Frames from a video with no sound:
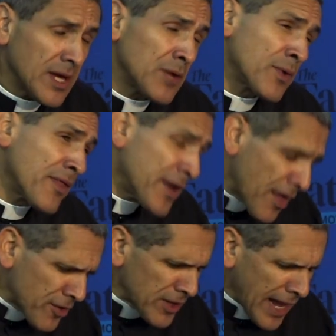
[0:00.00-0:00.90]
And with
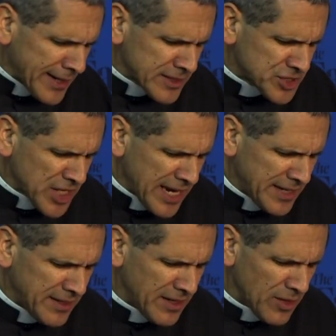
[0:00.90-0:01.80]
another light
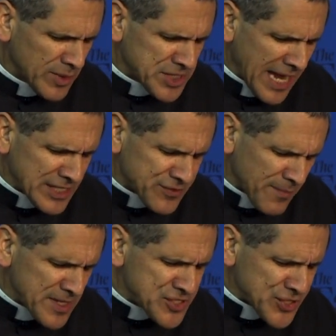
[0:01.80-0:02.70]
chain, which hangs
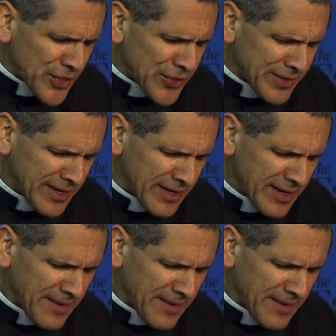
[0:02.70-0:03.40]
from the stern,